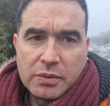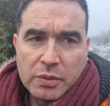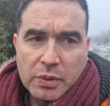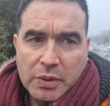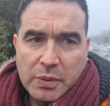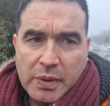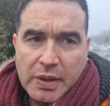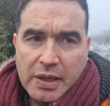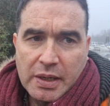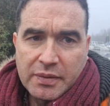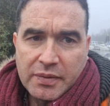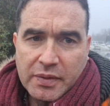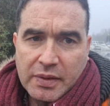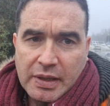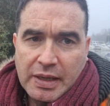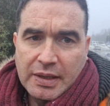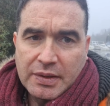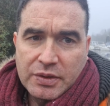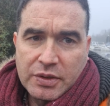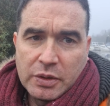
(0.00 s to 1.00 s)
required for the
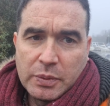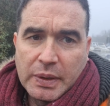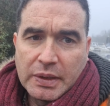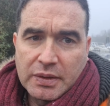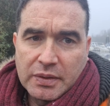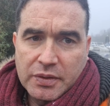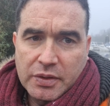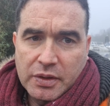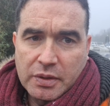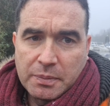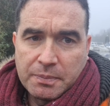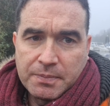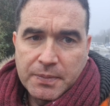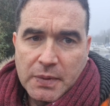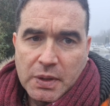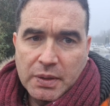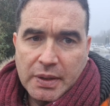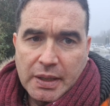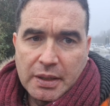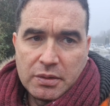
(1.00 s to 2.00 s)
last 2 weeks of term.
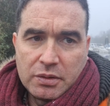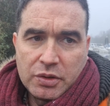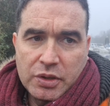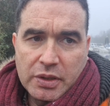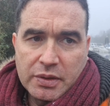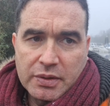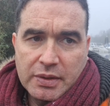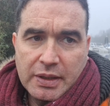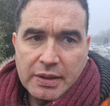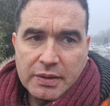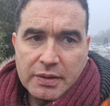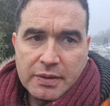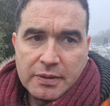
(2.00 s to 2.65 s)
Okay, cheers, thanks.